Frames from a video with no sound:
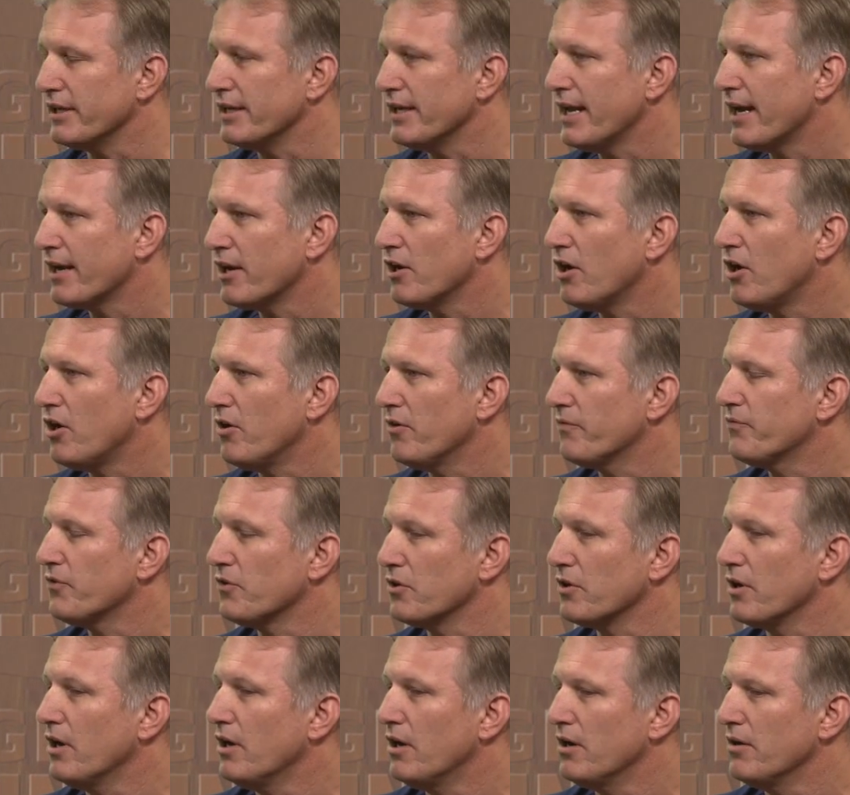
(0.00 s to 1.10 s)
not at all.
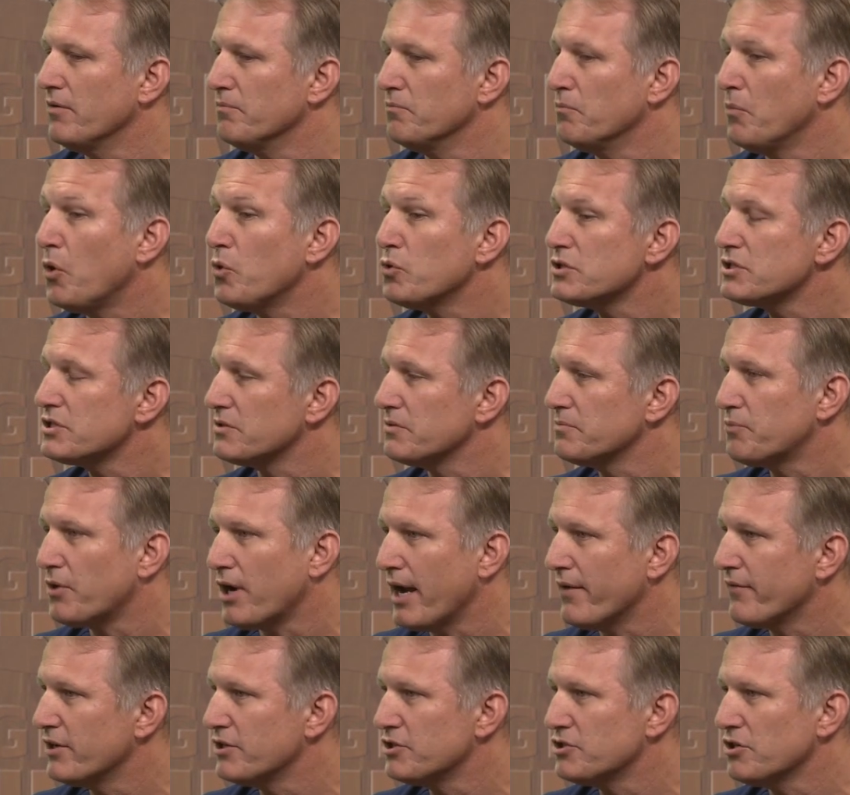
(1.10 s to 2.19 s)
For most
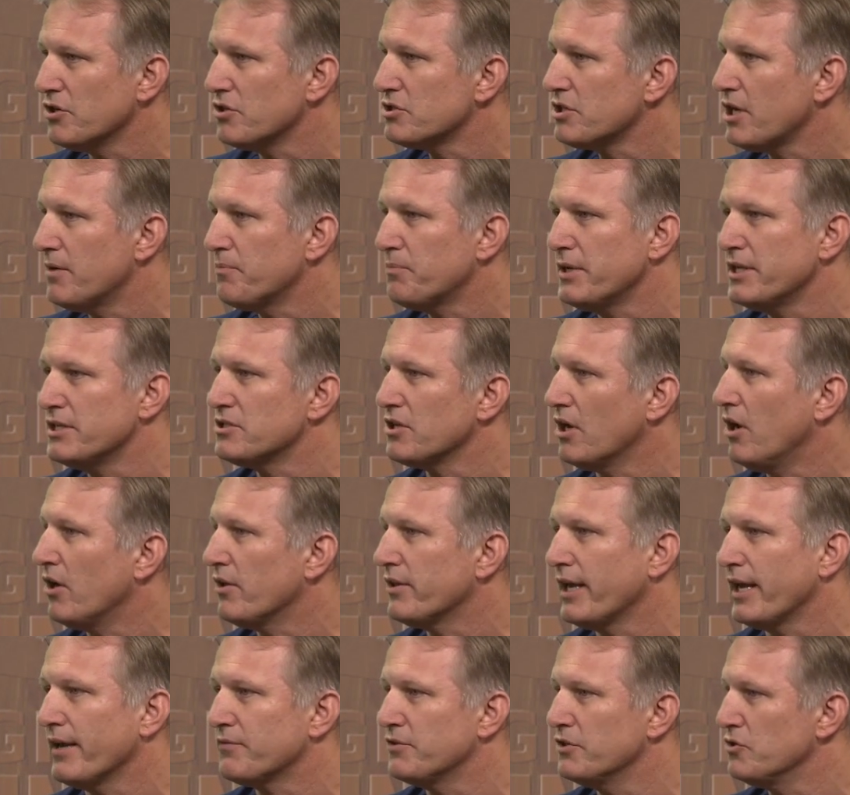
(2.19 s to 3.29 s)
private insurance companies, all
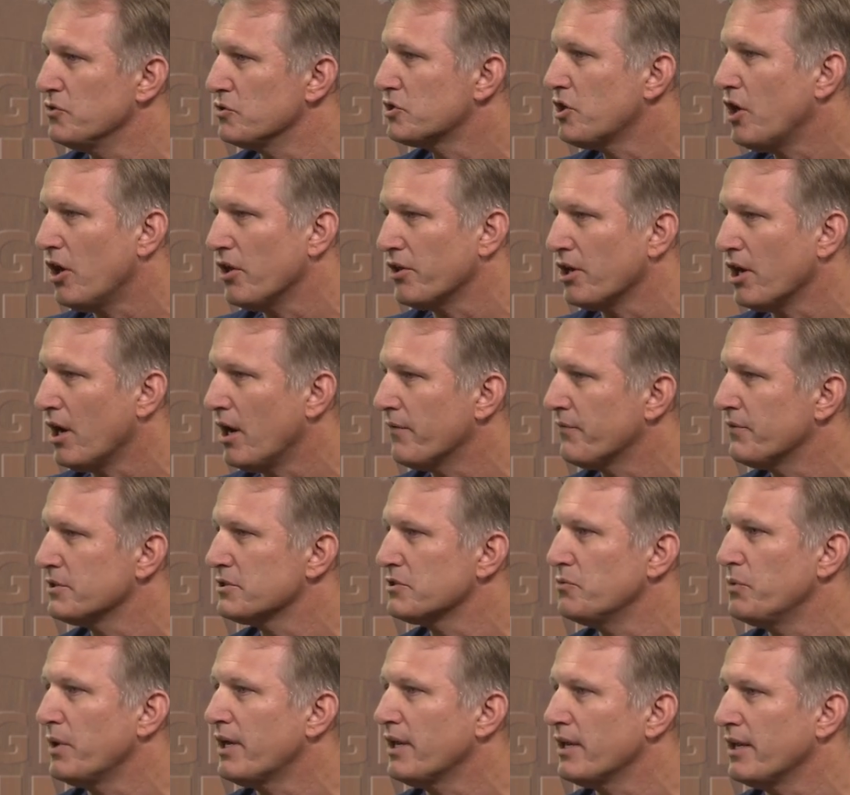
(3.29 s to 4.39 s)
they have to do is call the
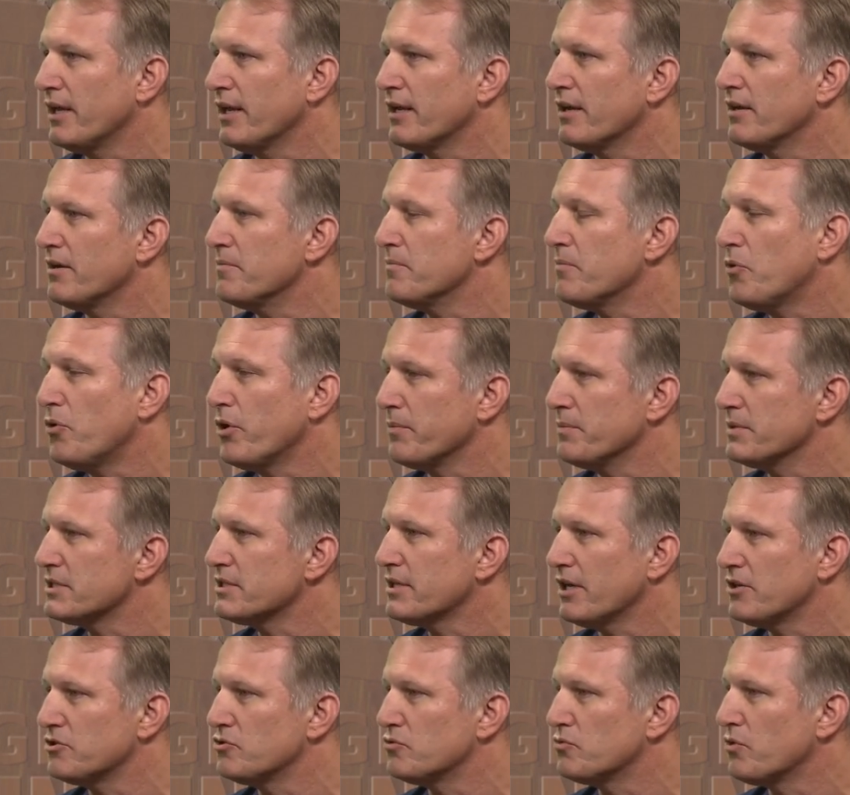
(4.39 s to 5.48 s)
office and we can get an appointment
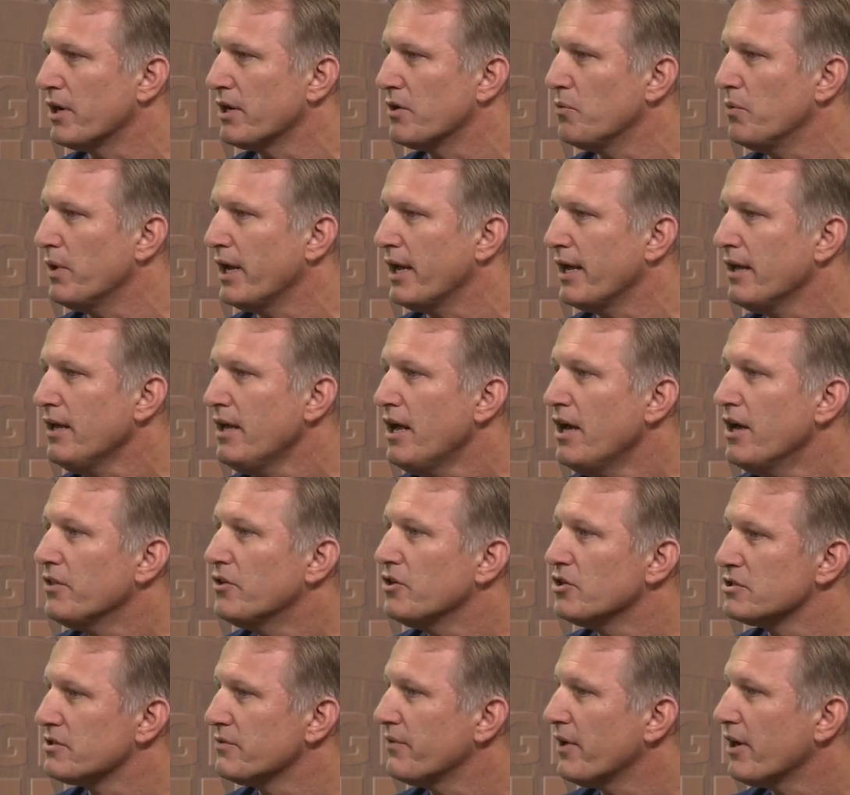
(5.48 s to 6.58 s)
scheduled right away.
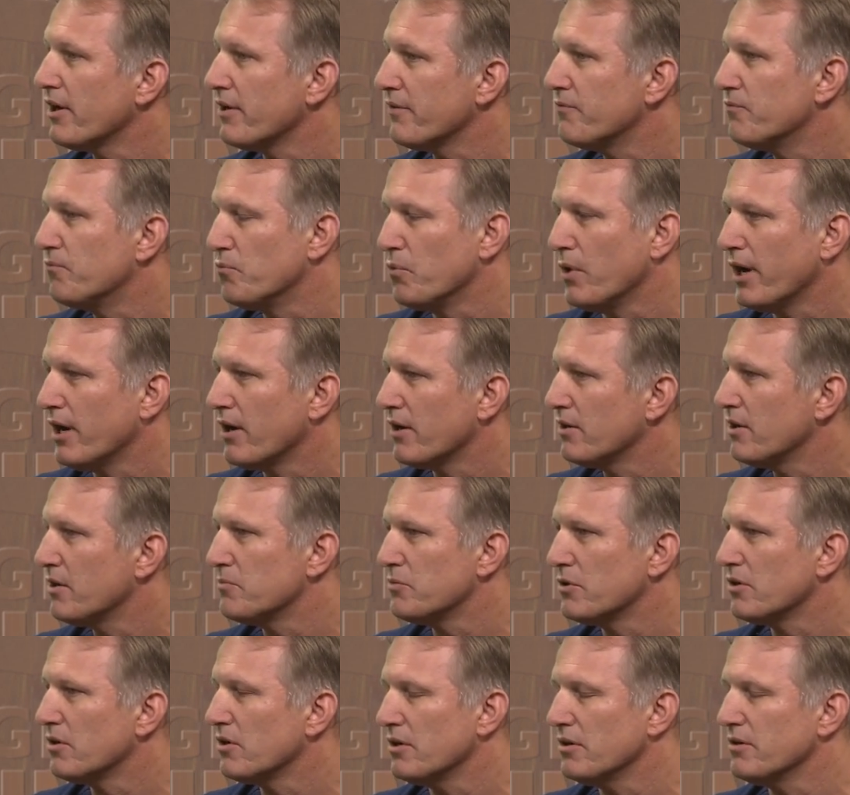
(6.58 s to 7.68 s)
There's a very rare
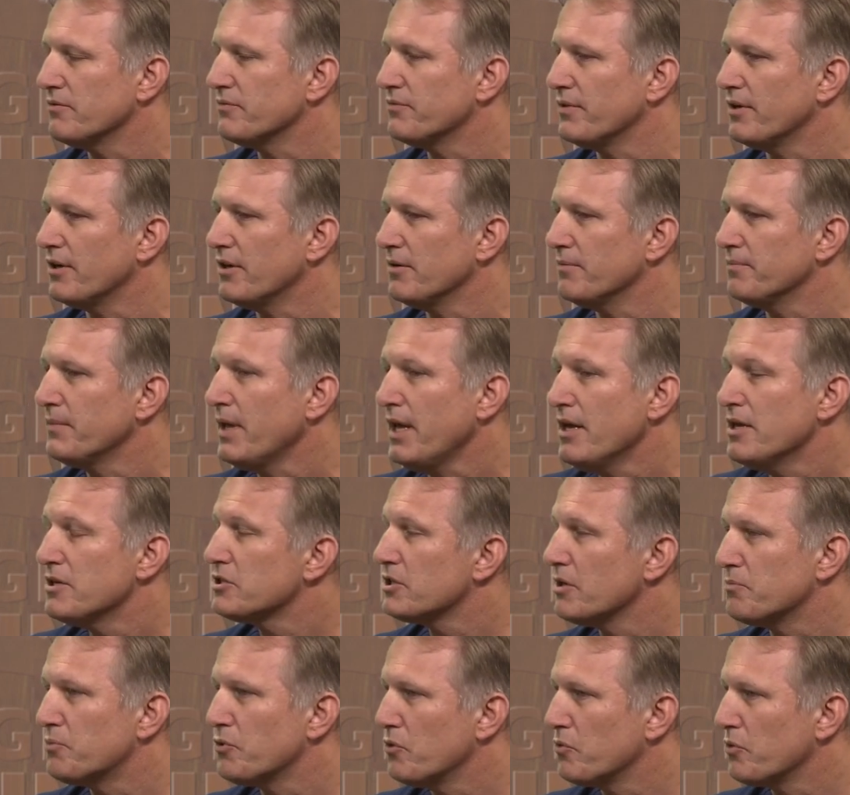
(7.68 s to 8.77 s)
number of
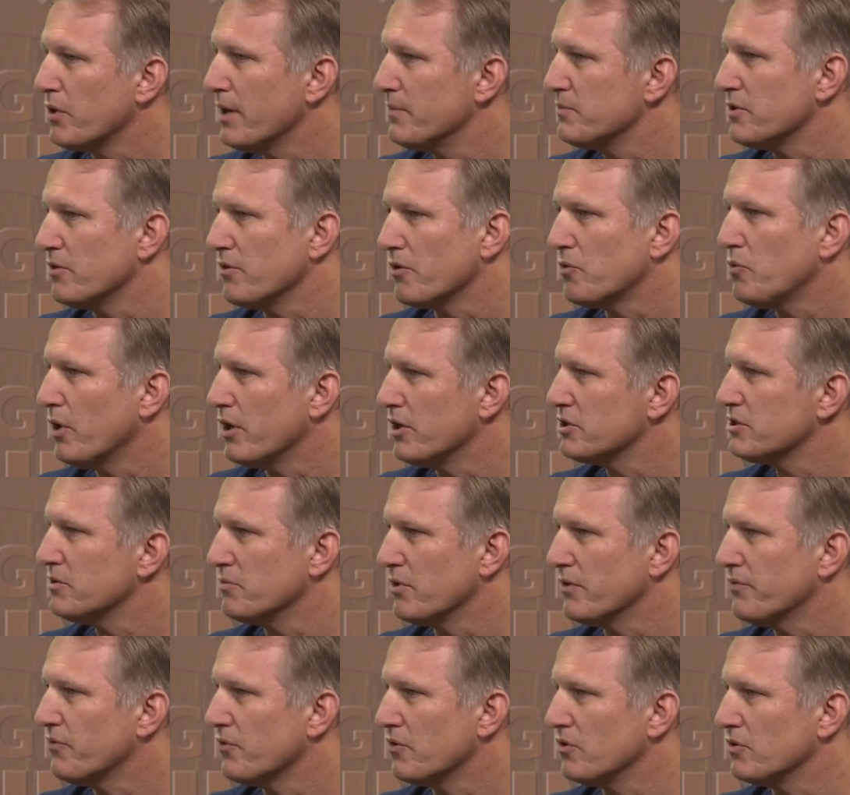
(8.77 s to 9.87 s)
some programs that require some
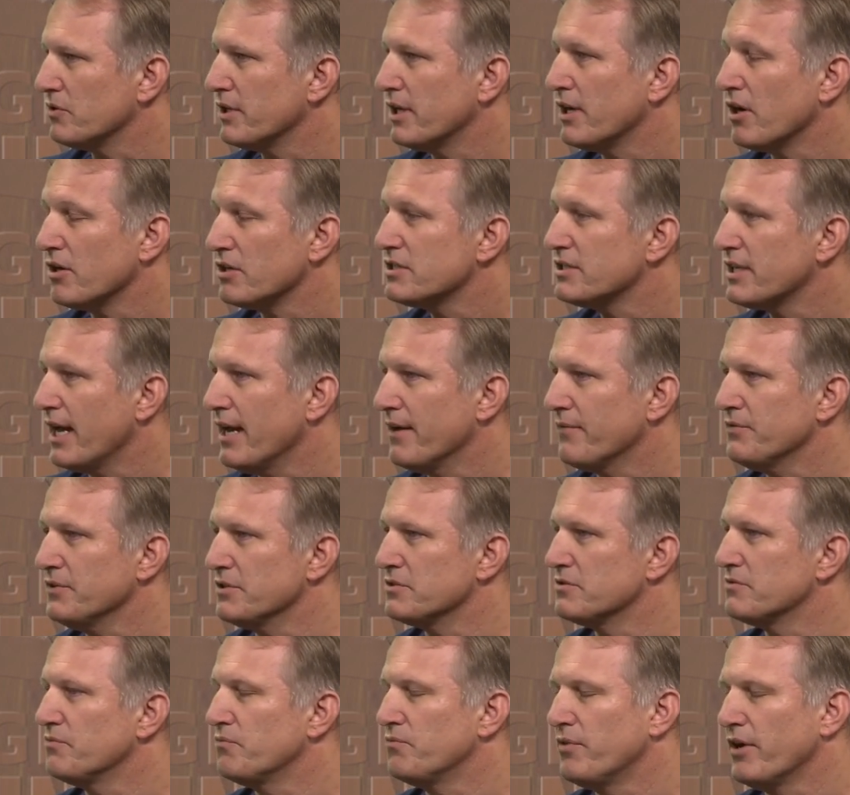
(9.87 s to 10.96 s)
referral, and our staff
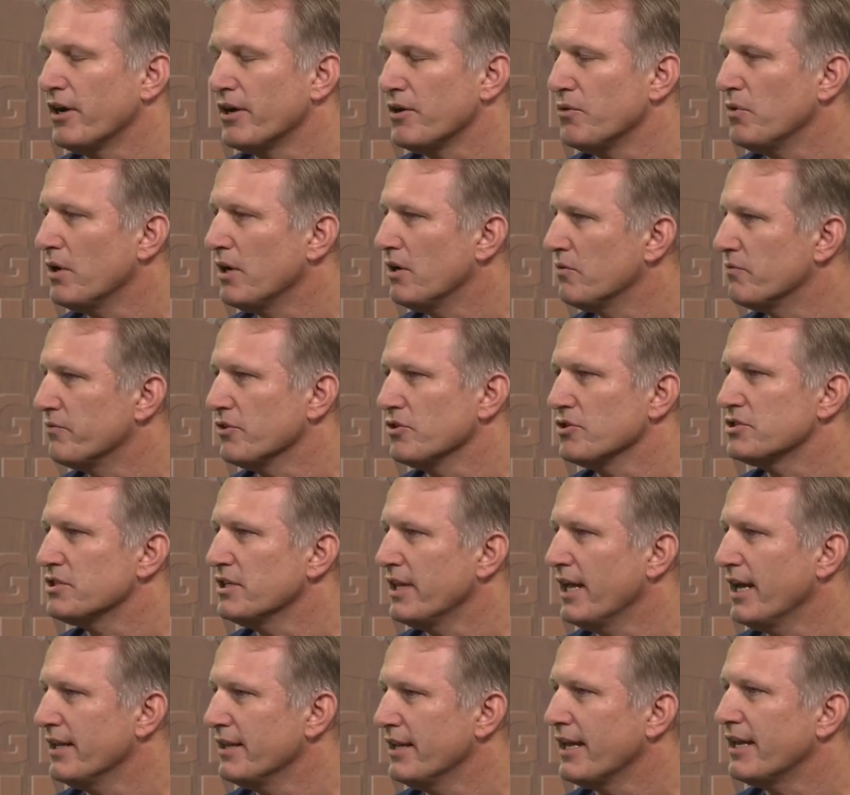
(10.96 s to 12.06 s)
is very well versed
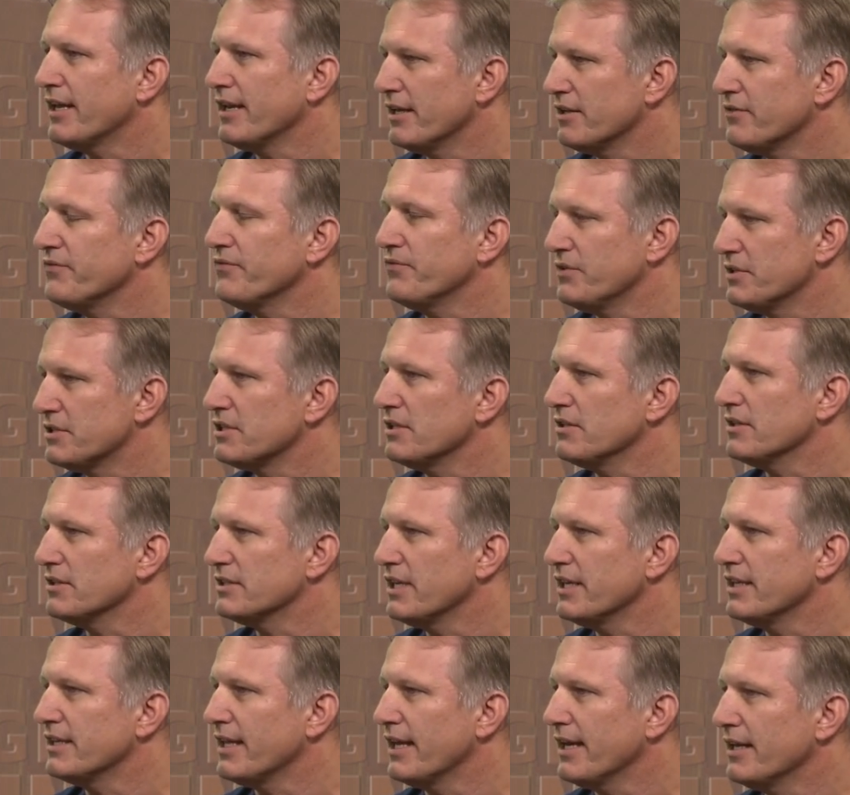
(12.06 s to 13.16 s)
in that and they can
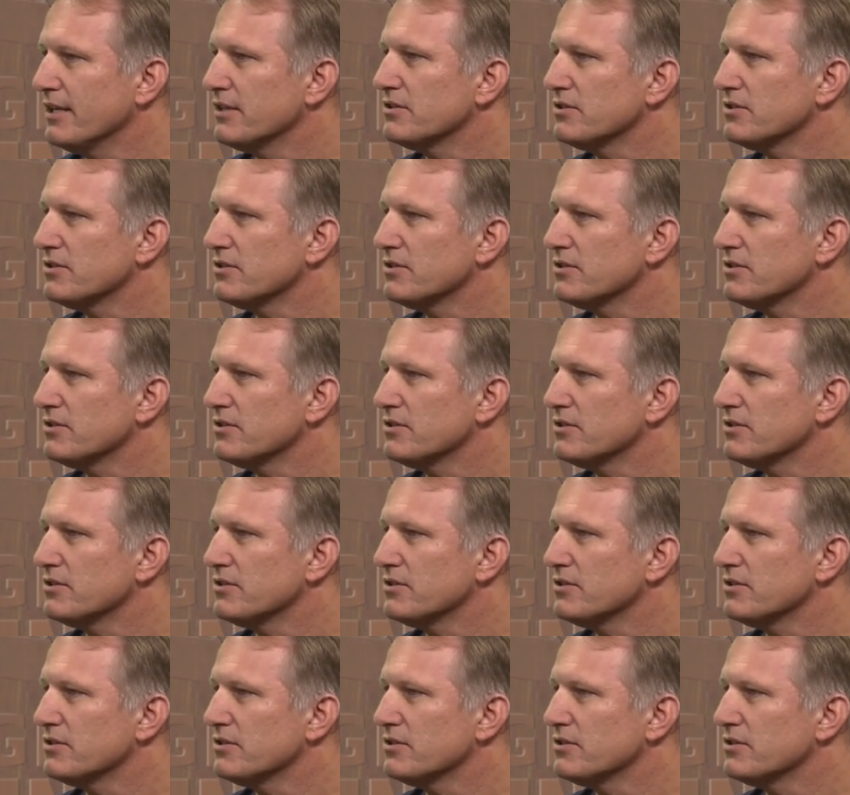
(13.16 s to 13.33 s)
facilitate that.